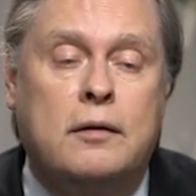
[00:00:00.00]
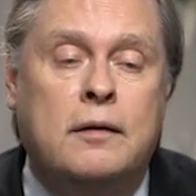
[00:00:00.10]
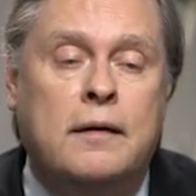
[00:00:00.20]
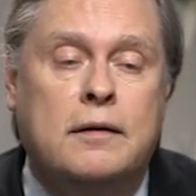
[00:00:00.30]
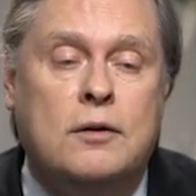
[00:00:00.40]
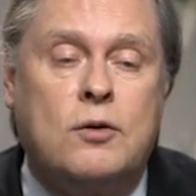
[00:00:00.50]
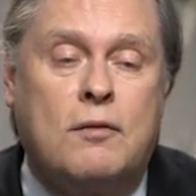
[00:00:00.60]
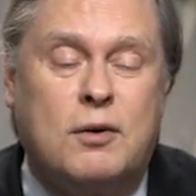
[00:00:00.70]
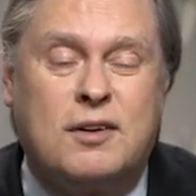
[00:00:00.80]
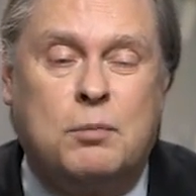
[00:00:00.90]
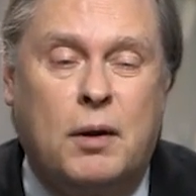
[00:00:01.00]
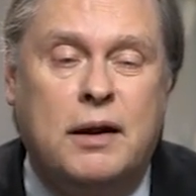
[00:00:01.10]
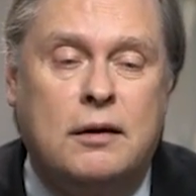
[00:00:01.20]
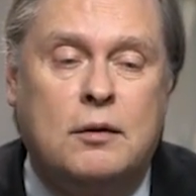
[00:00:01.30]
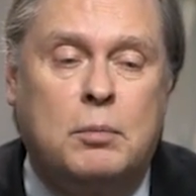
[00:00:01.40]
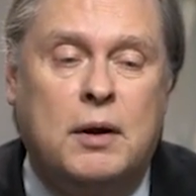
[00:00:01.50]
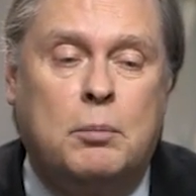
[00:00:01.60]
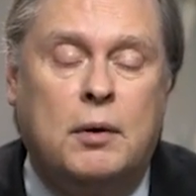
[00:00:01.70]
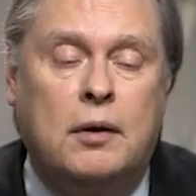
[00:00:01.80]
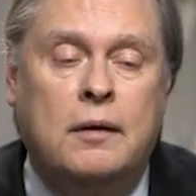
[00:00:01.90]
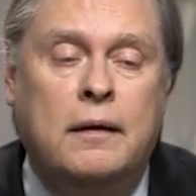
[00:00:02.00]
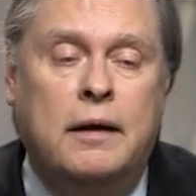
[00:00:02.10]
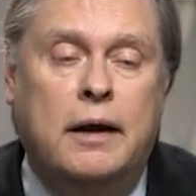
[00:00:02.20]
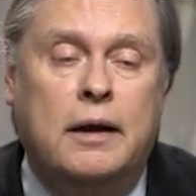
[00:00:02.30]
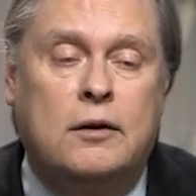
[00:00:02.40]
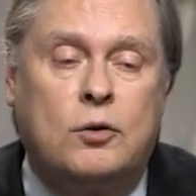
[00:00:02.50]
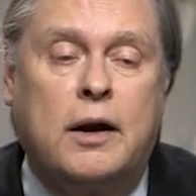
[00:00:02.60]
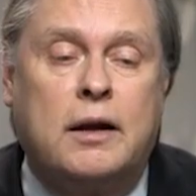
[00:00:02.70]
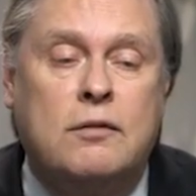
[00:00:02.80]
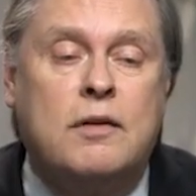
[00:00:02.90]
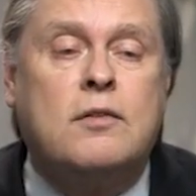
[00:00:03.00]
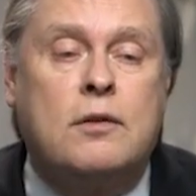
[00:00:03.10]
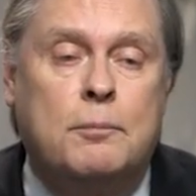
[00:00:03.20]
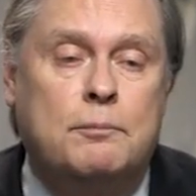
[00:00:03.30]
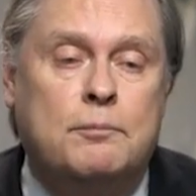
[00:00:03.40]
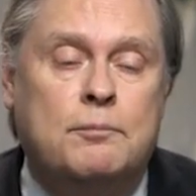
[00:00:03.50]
and did you have to explain it to people and try to convince them?